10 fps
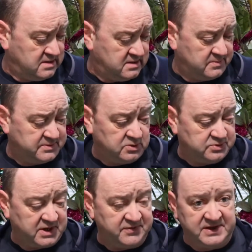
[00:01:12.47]
There was
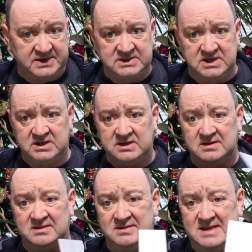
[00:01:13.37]
also things like
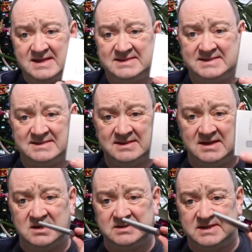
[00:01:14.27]
this,
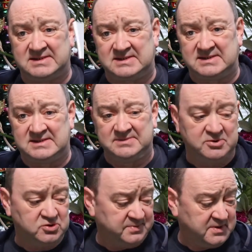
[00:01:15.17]
hard disks,
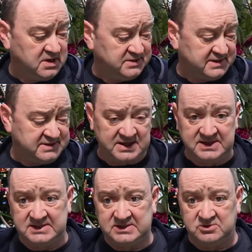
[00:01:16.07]
portable hard disks that I
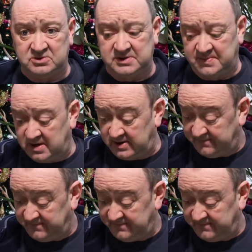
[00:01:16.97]
need to talk to you about.